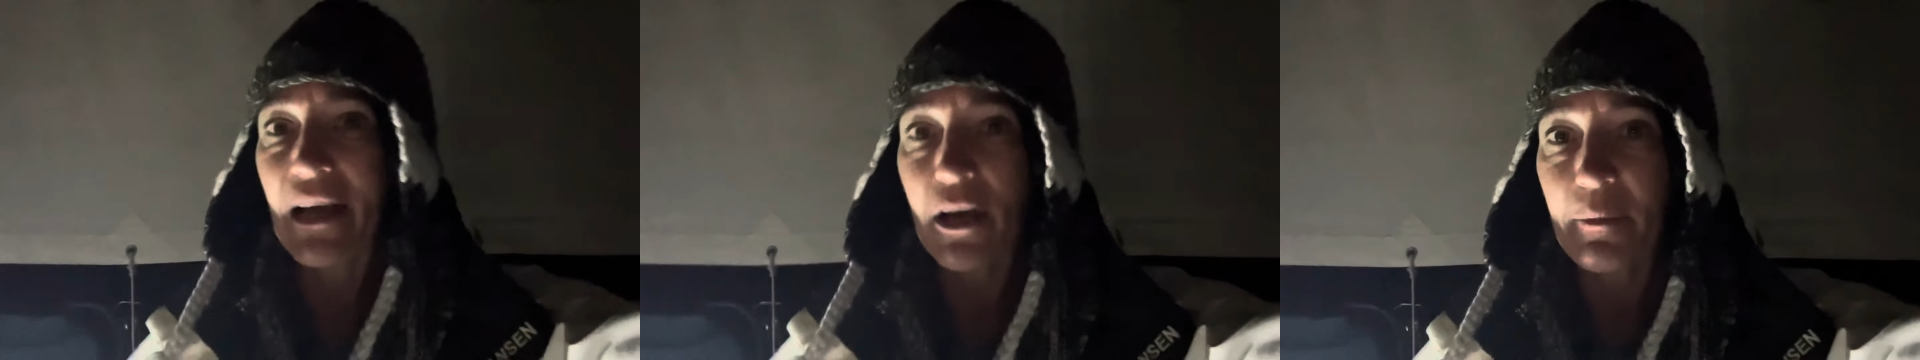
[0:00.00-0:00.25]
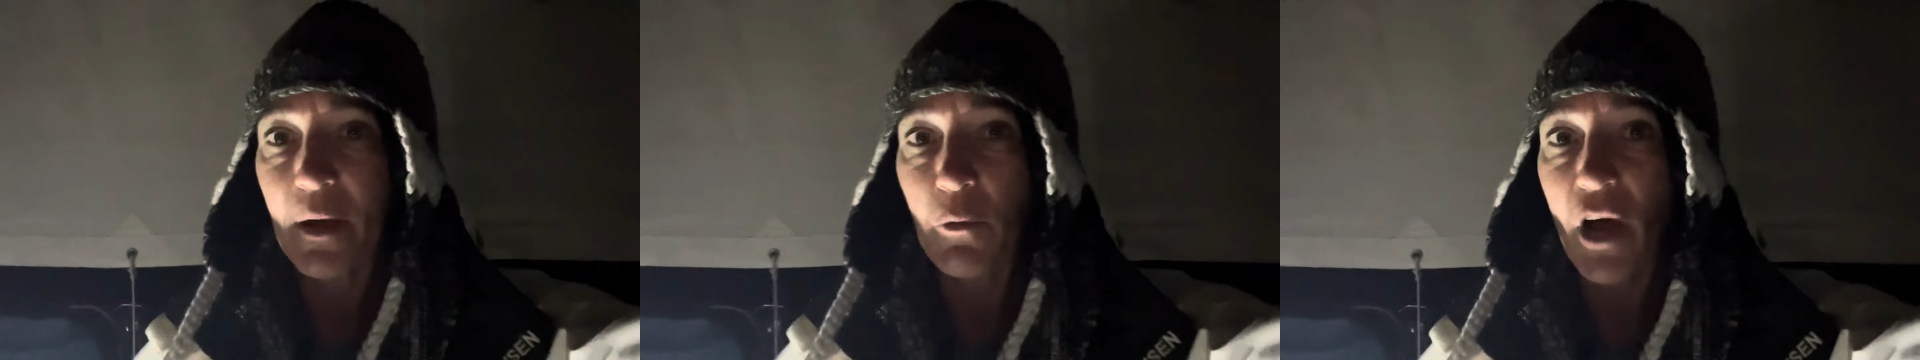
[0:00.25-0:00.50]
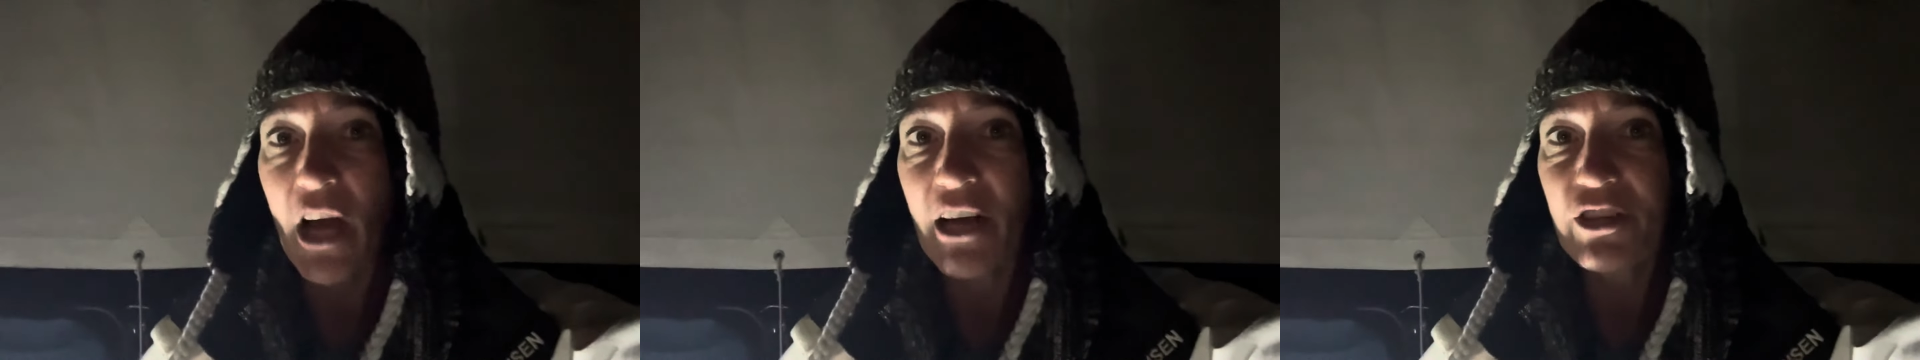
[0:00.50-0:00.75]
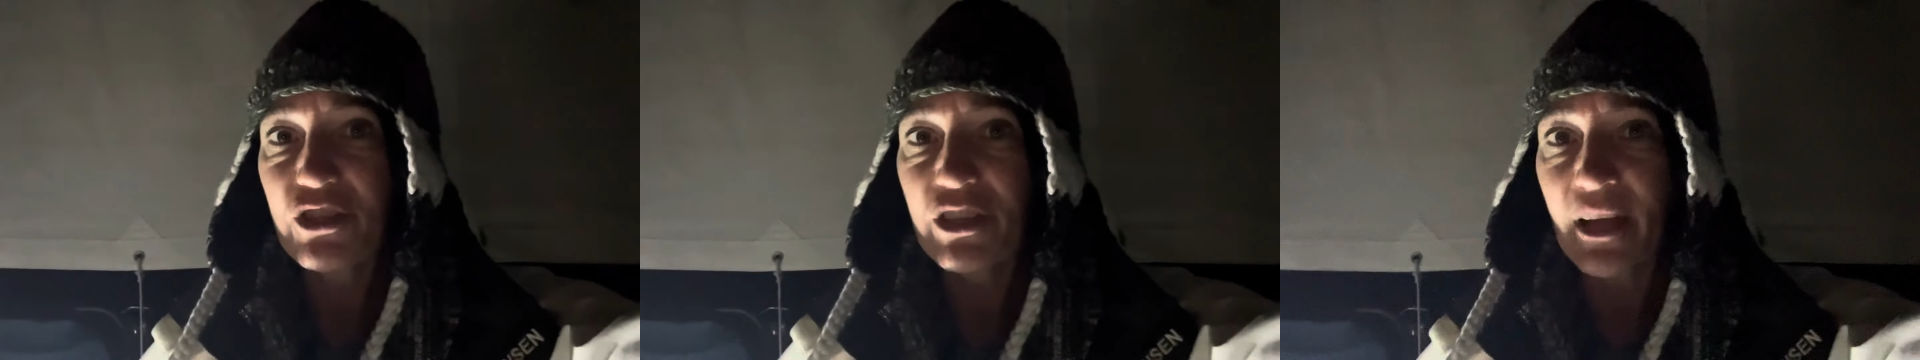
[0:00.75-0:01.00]
on my
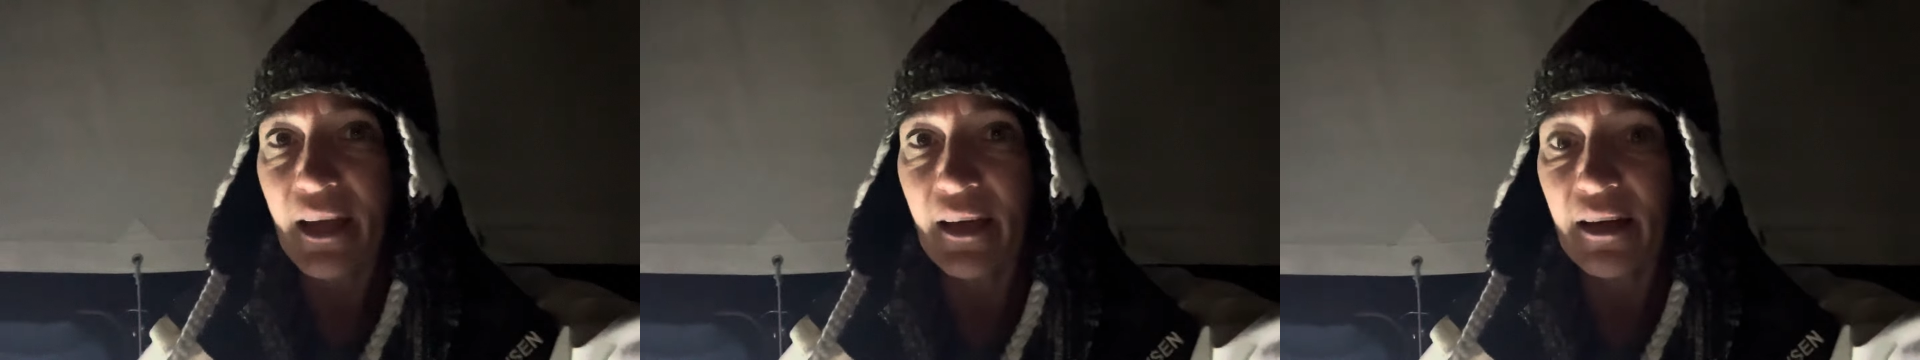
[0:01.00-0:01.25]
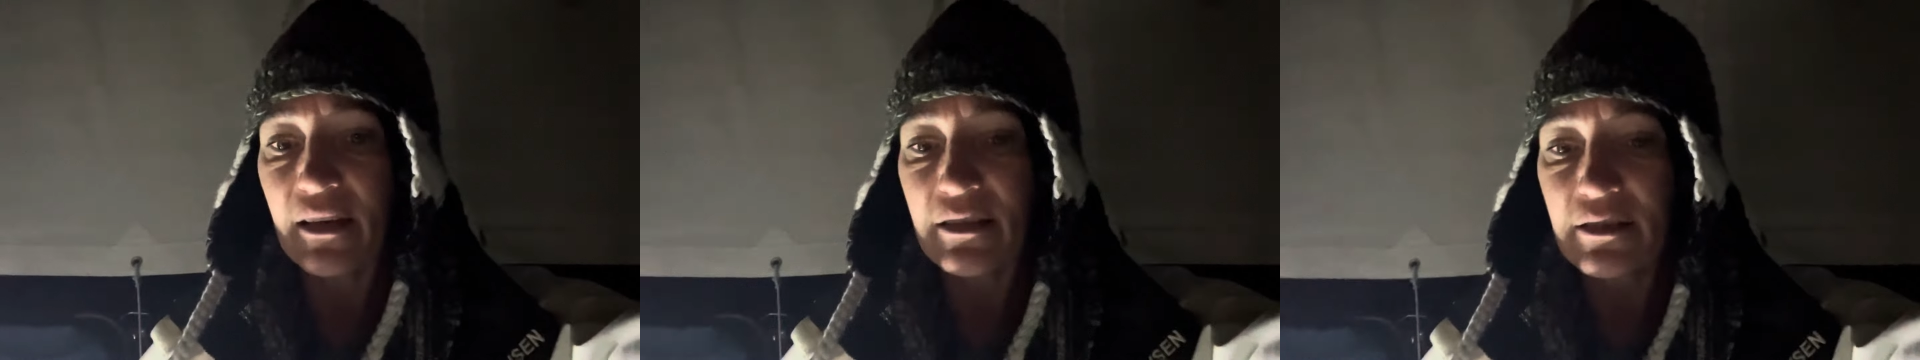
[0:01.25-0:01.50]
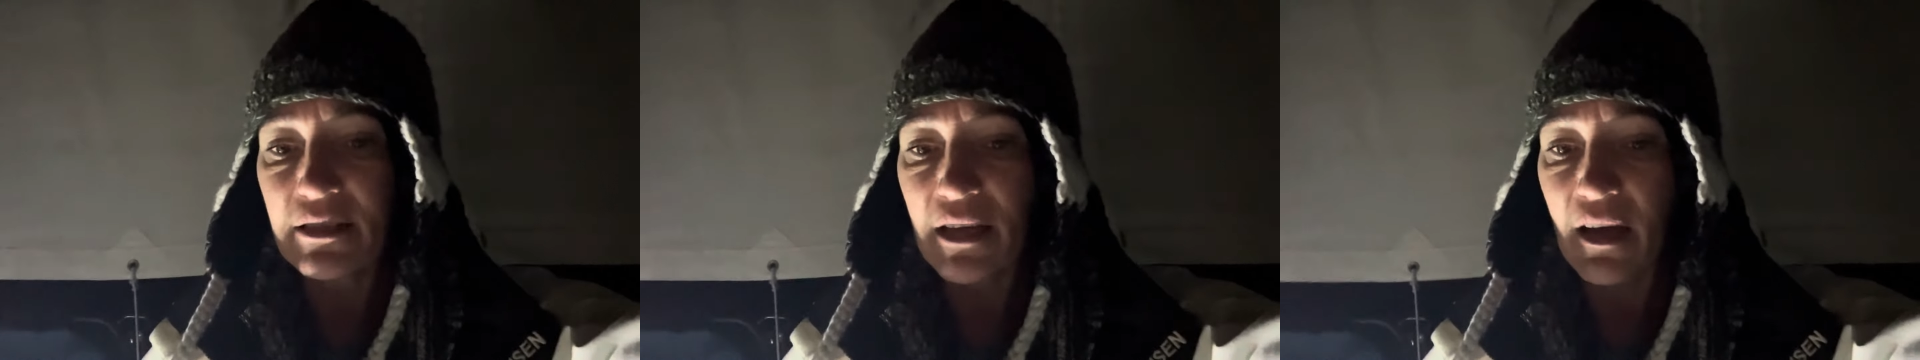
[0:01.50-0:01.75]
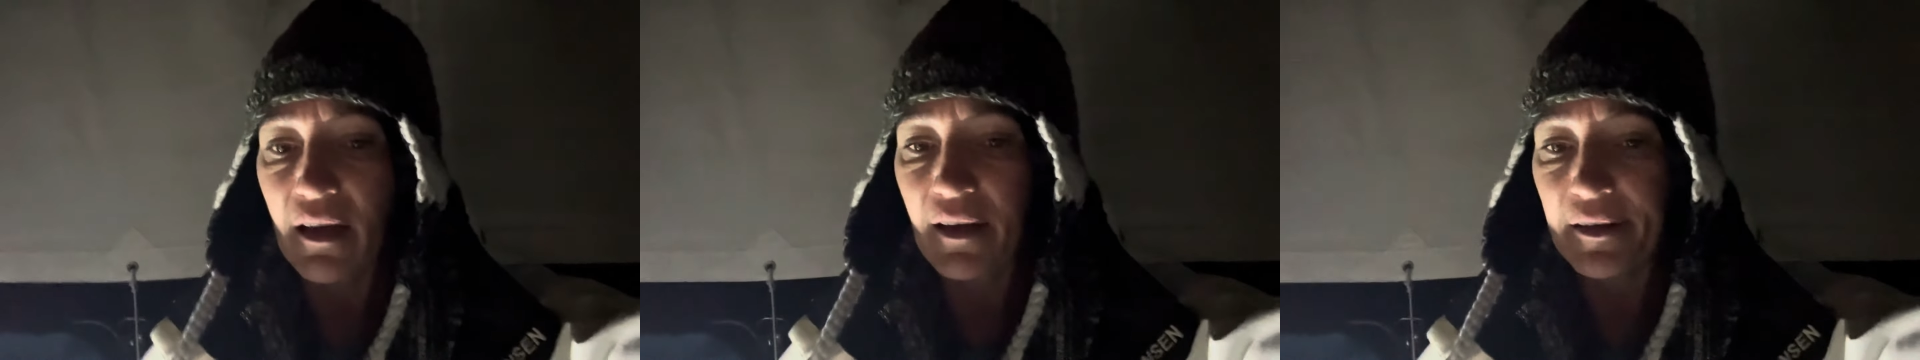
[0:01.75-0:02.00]
watch and
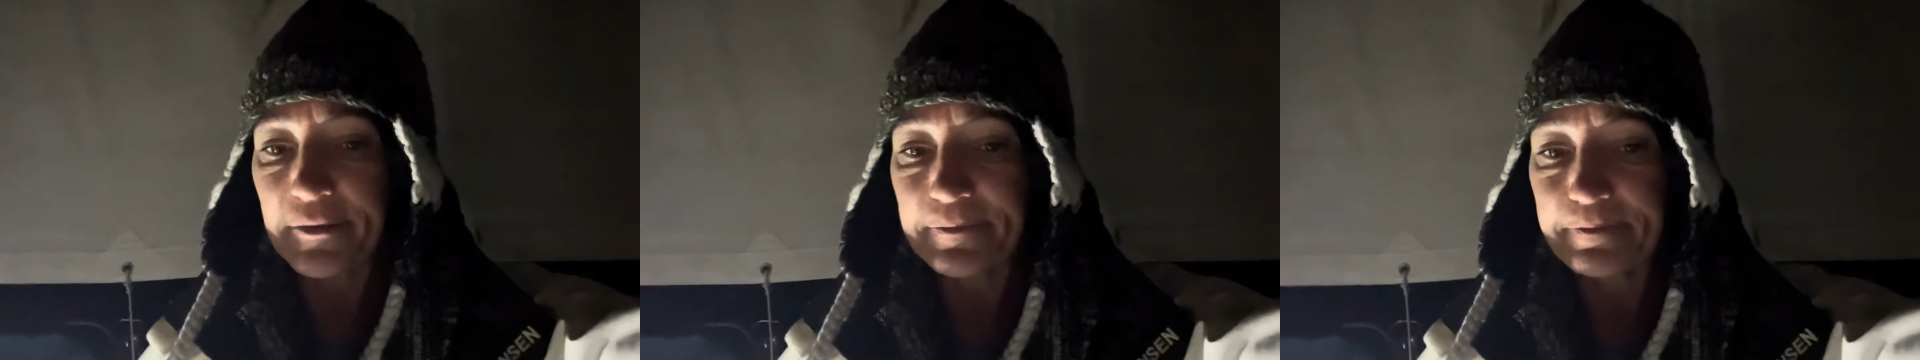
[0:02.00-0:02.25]
uh,